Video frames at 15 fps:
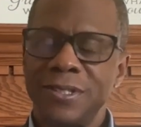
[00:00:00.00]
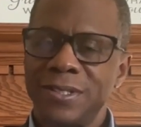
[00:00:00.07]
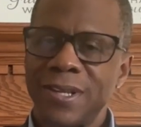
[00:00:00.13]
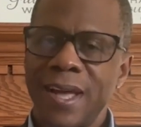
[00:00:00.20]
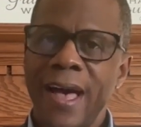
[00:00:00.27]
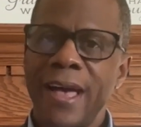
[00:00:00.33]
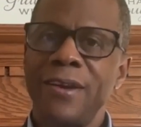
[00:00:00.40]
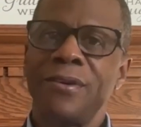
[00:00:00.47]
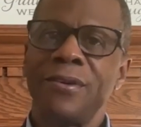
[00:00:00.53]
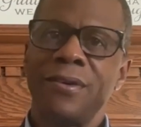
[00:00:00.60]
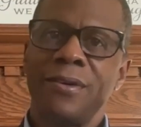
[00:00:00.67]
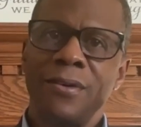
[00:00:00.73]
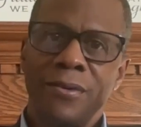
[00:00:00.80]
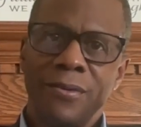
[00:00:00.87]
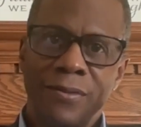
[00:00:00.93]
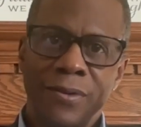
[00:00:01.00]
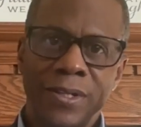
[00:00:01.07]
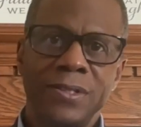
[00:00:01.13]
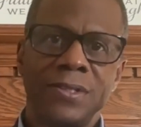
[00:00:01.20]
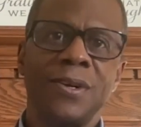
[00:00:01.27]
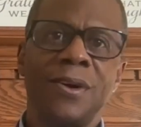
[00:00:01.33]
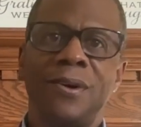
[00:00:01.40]
desired
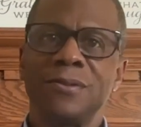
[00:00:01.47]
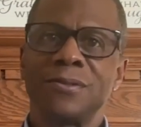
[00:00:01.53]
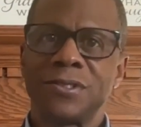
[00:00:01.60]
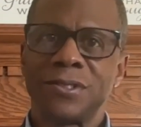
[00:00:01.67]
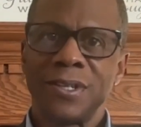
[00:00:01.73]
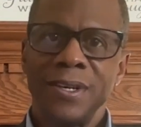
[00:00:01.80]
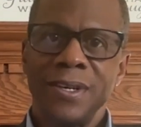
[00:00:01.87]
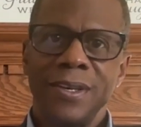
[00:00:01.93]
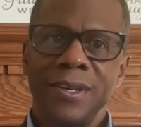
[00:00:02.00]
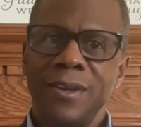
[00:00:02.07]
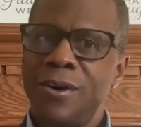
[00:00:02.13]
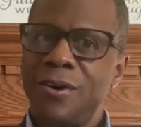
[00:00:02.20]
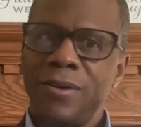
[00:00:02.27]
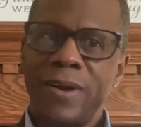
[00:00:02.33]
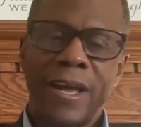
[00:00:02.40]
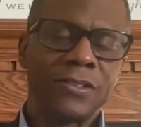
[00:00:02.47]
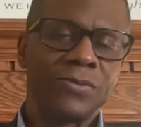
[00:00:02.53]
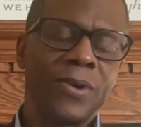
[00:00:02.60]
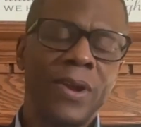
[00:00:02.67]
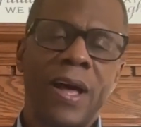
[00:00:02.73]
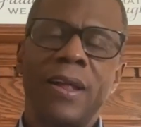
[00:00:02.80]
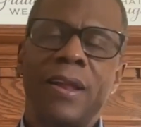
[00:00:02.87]
results. And that's
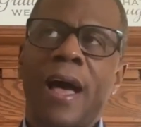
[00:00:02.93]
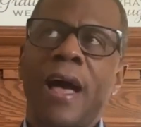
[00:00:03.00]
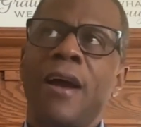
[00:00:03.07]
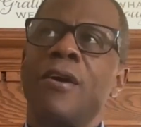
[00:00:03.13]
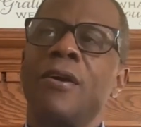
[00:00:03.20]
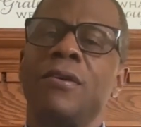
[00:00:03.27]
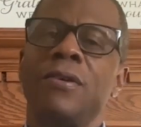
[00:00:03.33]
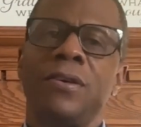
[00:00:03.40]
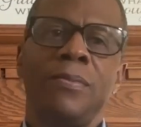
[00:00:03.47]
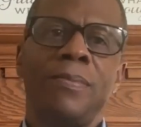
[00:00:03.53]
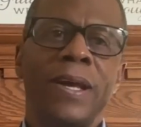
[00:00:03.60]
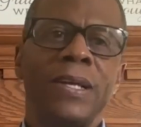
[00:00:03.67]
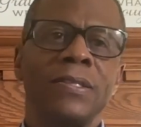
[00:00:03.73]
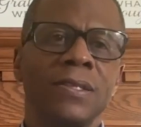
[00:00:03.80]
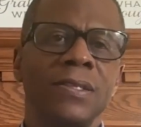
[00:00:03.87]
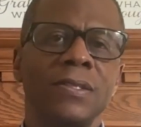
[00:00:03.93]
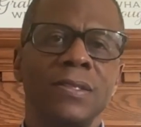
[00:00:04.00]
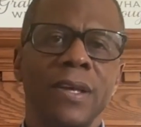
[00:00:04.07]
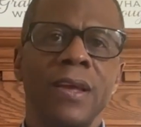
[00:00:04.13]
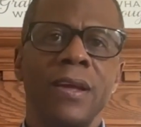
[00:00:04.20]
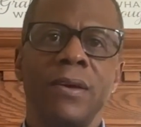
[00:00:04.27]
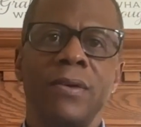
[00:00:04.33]
what I heard you basically
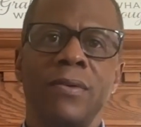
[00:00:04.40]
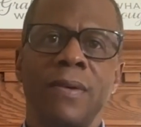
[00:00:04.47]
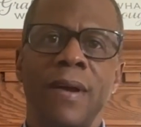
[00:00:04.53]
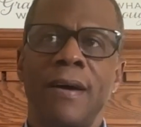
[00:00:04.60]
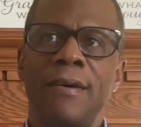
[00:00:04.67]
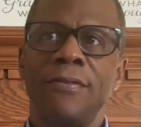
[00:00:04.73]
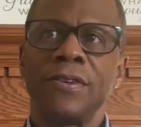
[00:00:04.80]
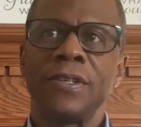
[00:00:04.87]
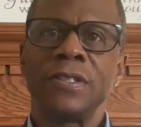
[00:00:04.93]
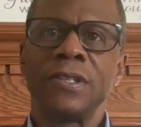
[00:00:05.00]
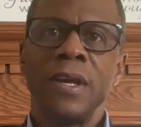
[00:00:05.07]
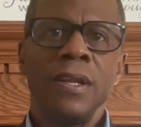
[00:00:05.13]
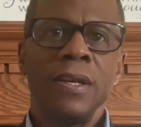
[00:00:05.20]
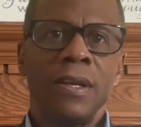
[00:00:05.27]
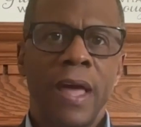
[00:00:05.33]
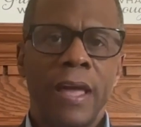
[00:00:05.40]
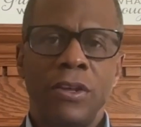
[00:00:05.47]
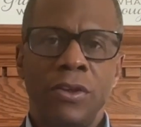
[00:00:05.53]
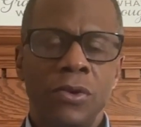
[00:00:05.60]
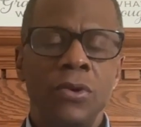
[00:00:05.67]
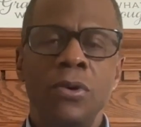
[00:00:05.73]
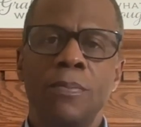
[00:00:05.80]
saying, Ralph, is that
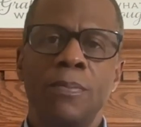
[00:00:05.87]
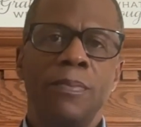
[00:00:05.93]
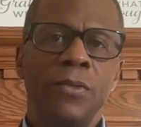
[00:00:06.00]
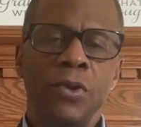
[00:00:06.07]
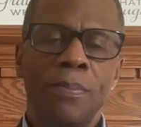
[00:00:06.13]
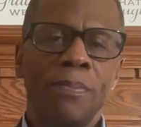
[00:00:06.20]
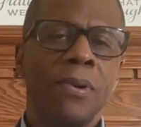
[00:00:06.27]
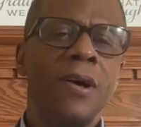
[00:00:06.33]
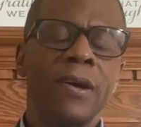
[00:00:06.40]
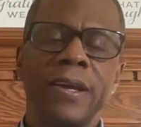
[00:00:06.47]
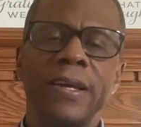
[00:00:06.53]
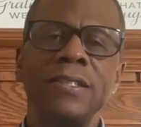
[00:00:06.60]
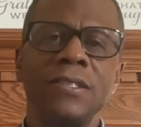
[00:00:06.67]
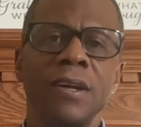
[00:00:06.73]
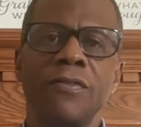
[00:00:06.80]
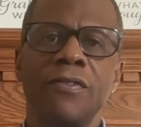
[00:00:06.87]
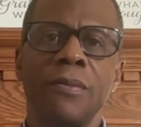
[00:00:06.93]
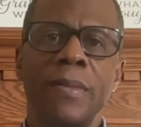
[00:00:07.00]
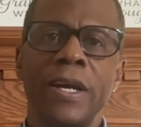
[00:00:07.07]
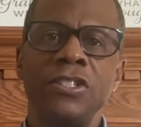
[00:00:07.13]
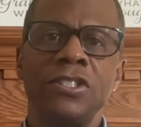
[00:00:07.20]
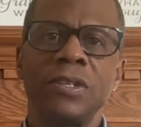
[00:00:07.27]
you'll plug into
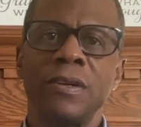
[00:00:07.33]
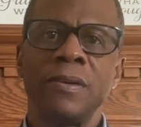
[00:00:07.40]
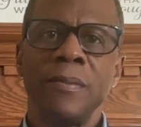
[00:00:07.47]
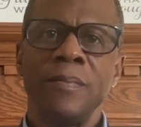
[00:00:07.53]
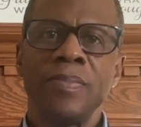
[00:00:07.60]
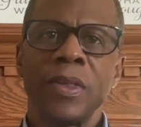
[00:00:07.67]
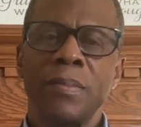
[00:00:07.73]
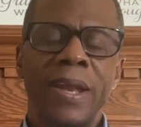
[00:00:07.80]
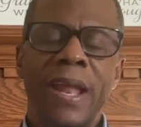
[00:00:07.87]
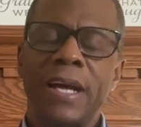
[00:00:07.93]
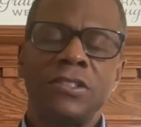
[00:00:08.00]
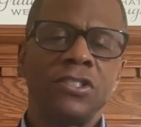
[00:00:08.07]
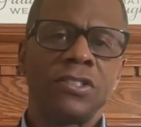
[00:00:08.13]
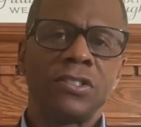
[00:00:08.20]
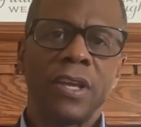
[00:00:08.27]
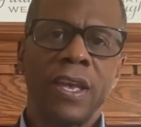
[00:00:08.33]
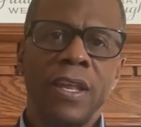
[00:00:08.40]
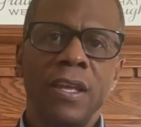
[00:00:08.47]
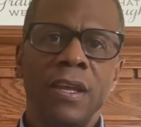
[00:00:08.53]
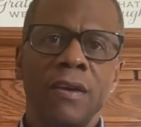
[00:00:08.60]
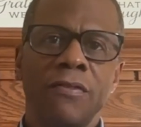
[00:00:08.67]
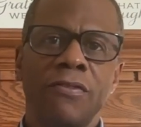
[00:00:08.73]
information, but not just
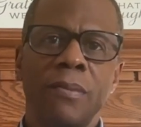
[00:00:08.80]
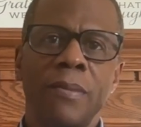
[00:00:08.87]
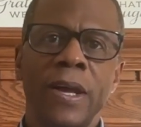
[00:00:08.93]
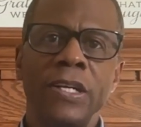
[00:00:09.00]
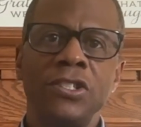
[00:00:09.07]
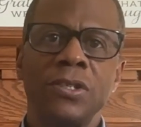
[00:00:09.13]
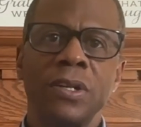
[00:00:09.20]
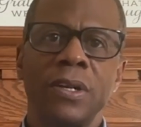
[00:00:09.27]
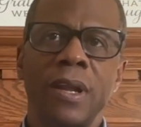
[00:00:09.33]
any information.